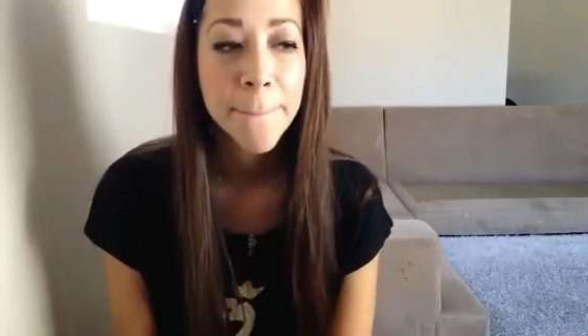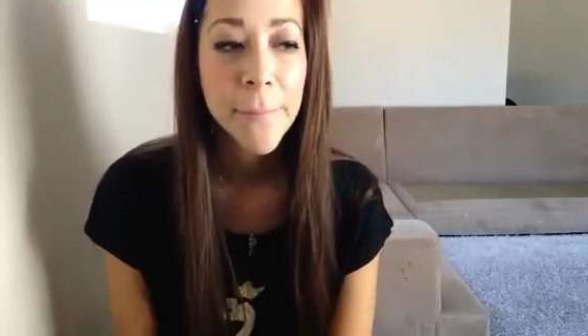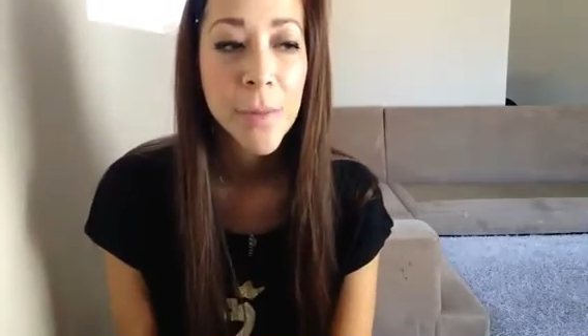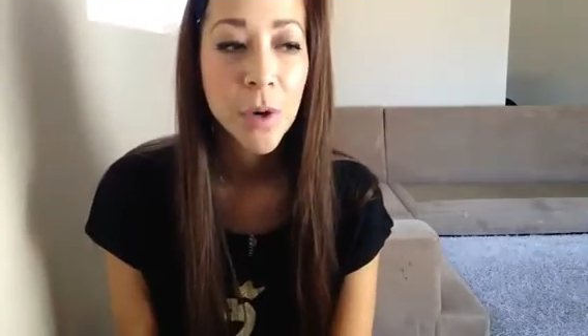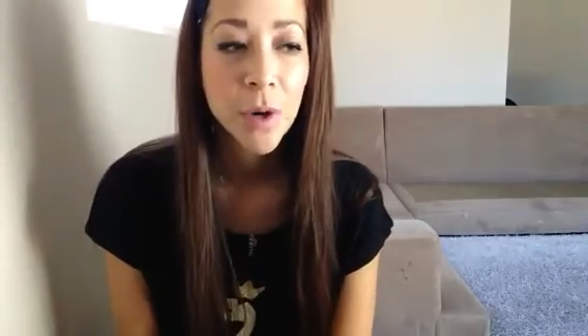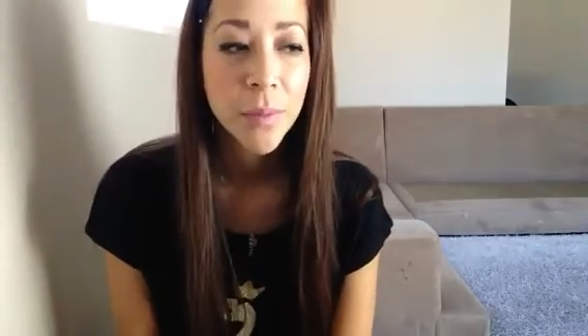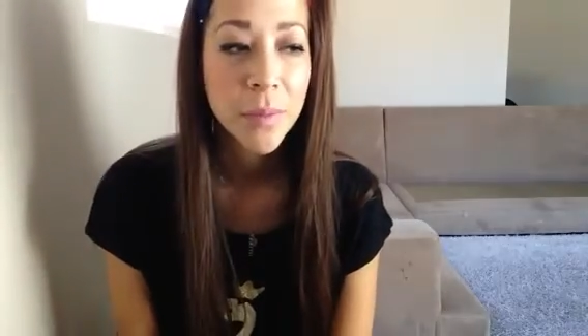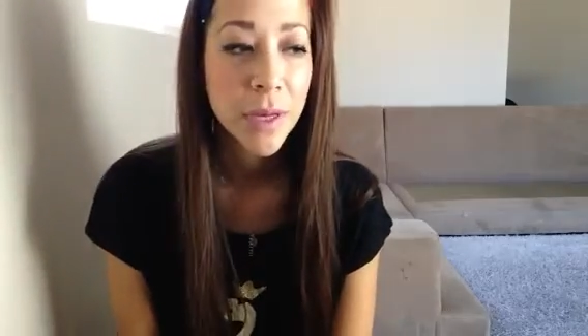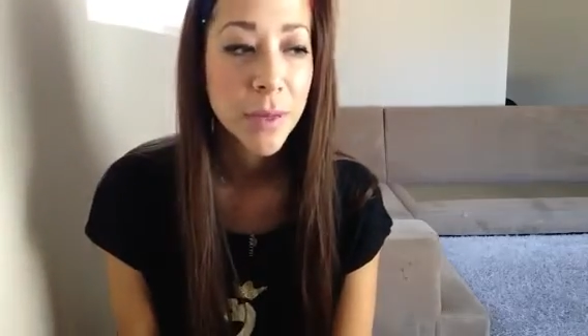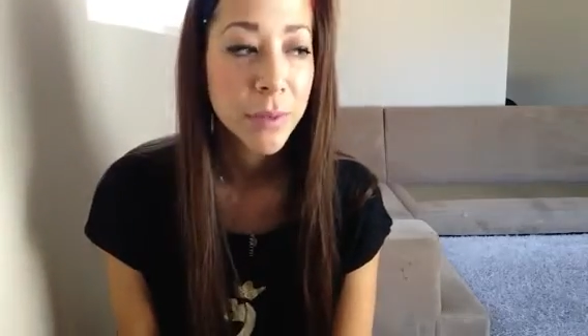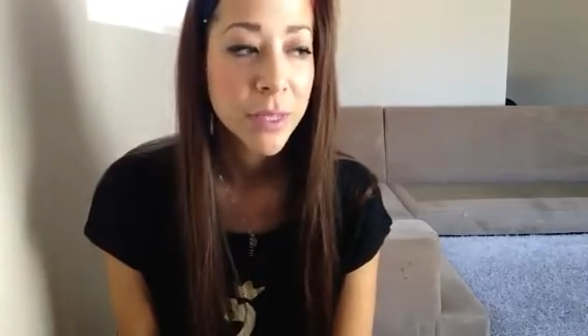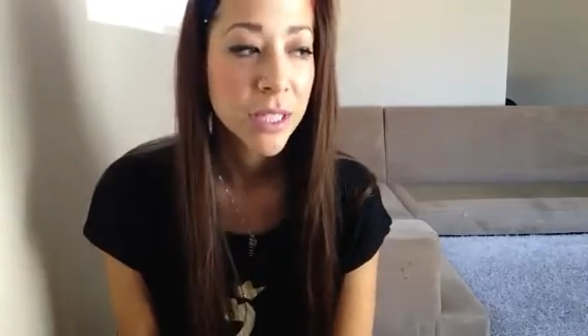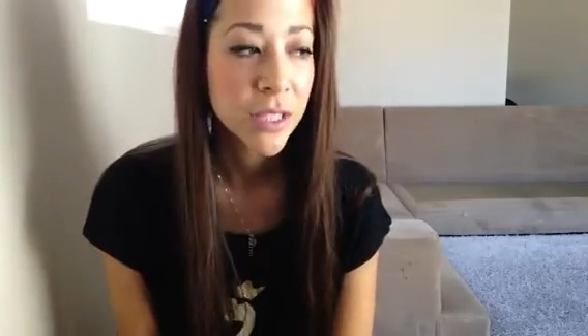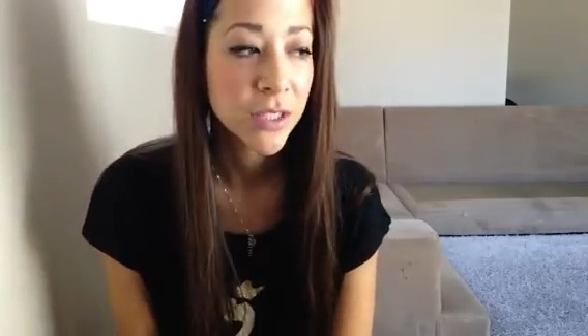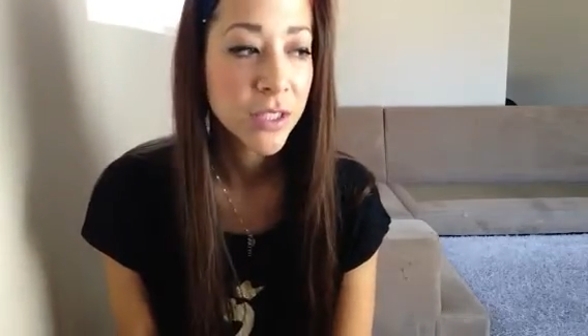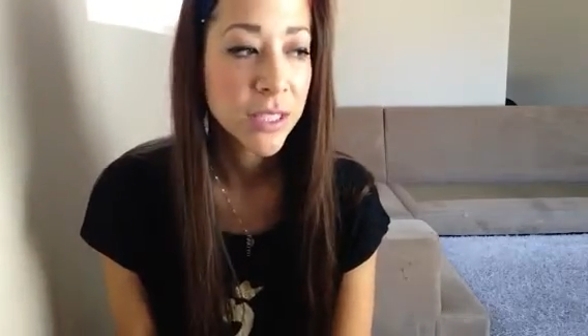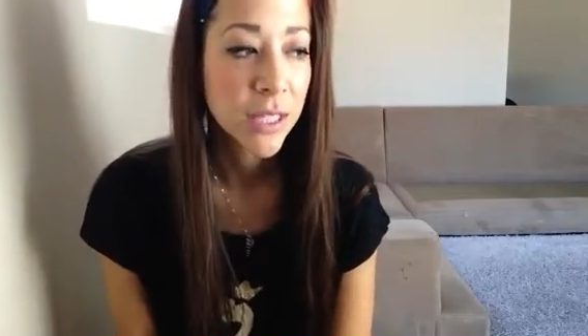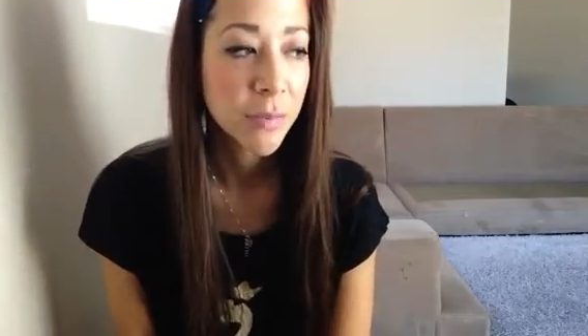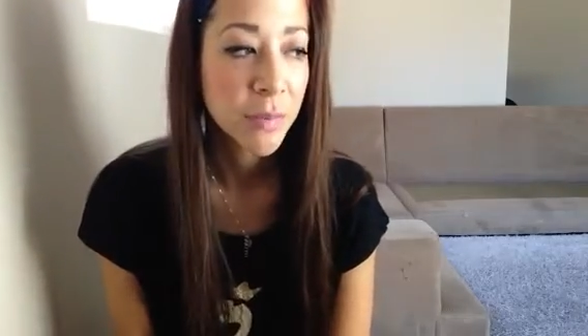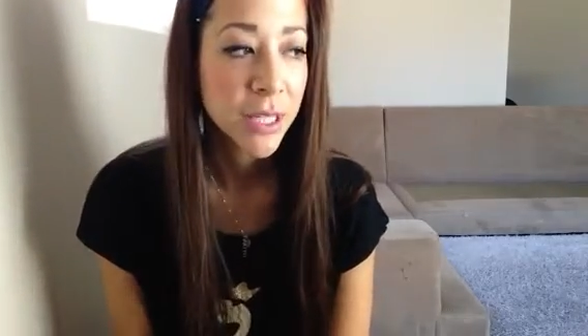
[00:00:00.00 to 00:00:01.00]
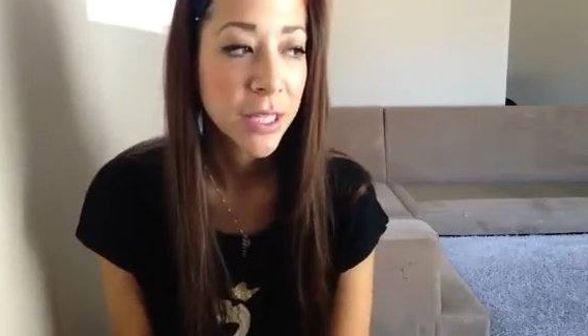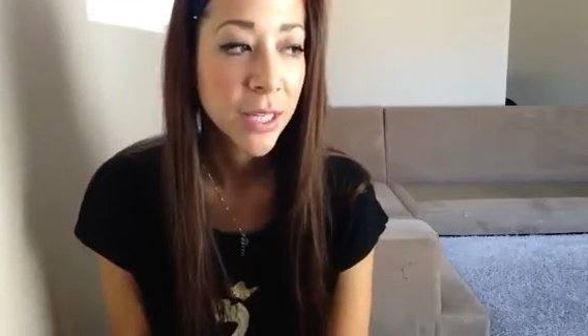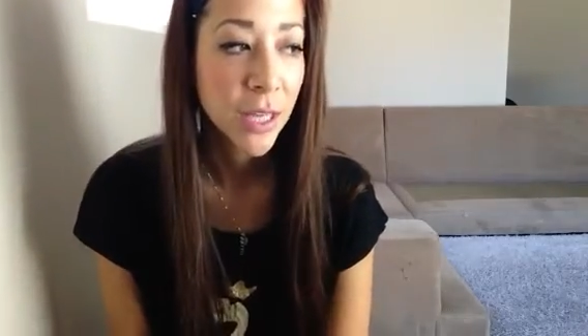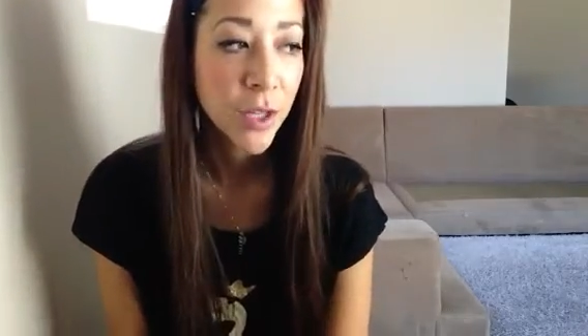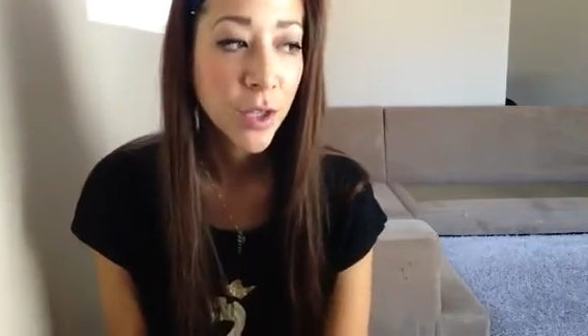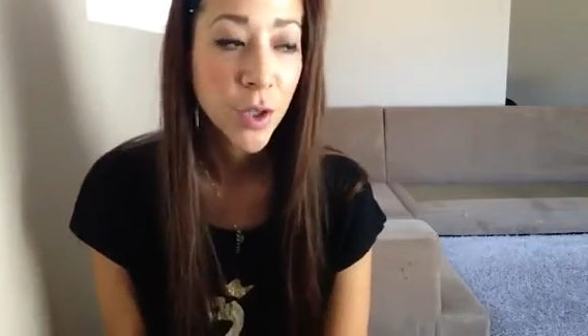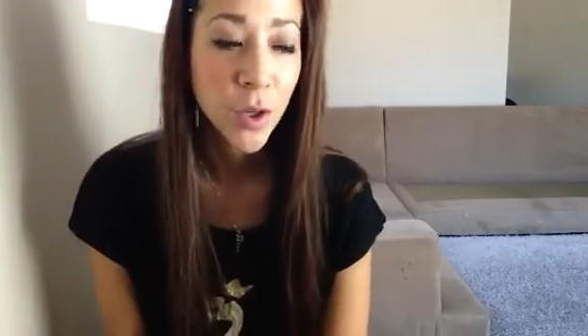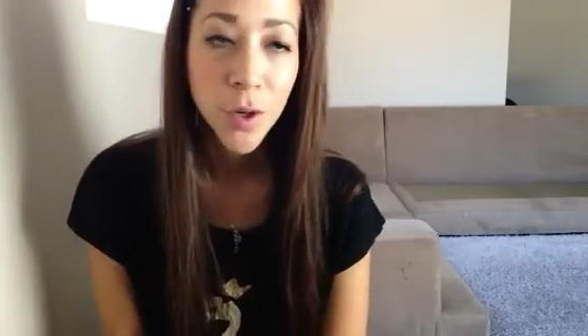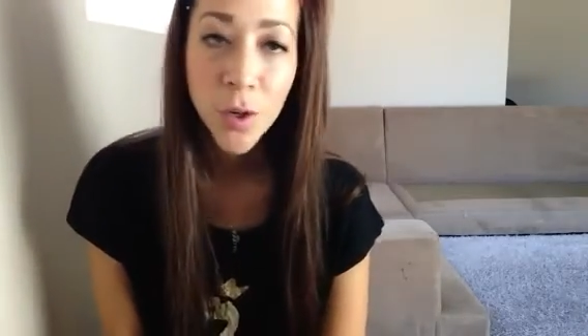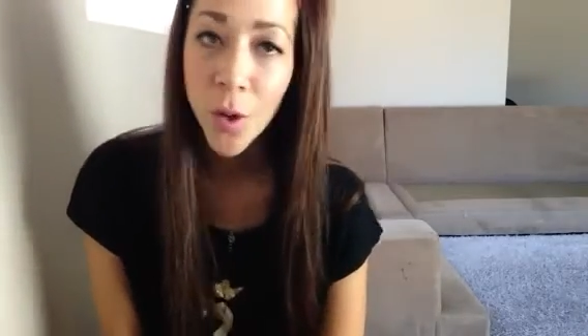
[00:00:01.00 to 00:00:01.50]
or maybe there's something
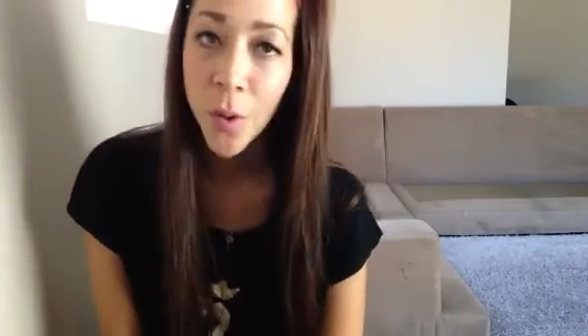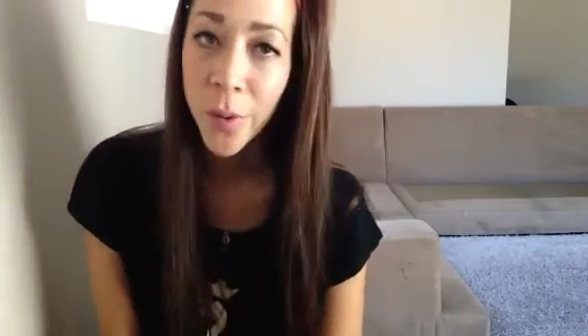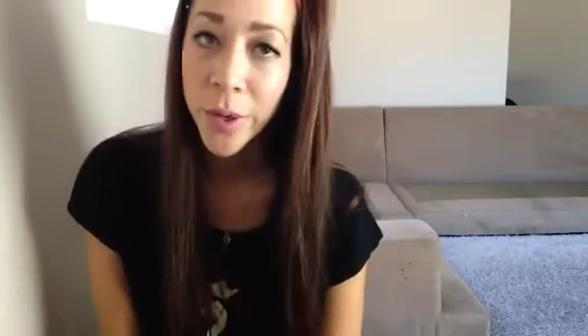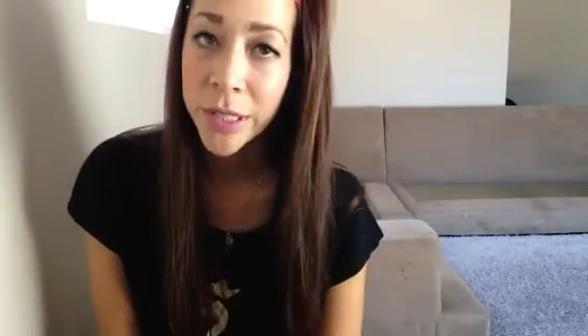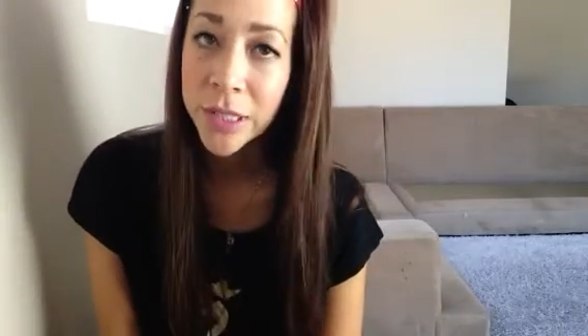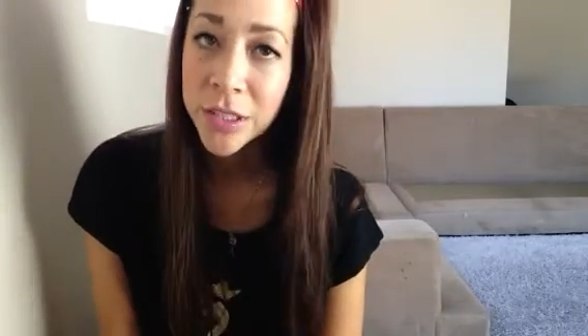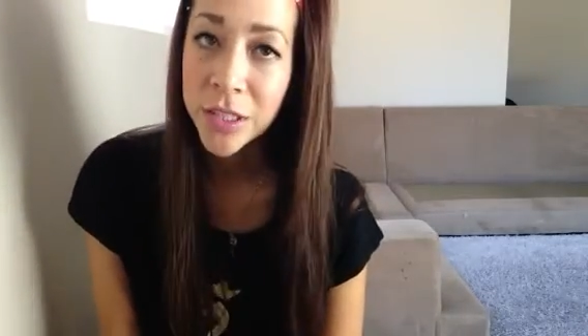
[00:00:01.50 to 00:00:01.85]
that you're going